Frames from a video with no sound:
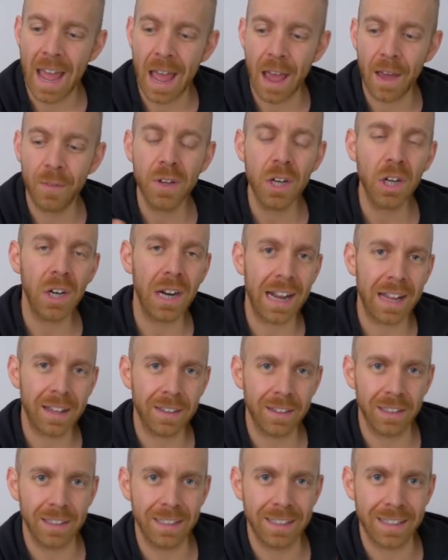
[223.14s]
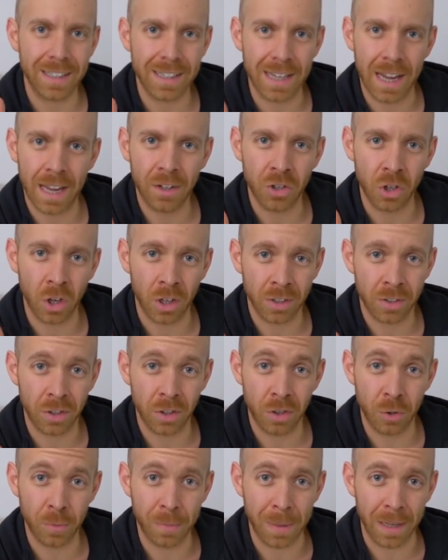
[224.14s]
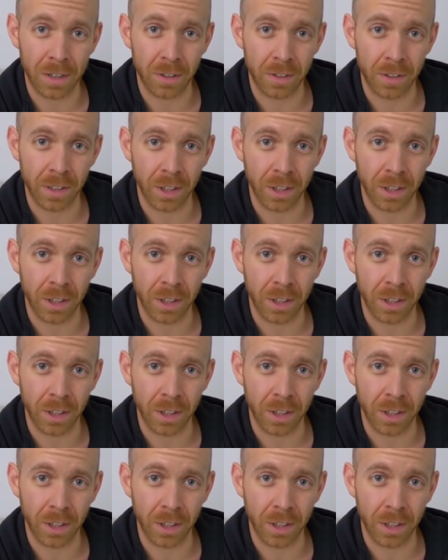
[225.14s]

heavier athletes tend not to do better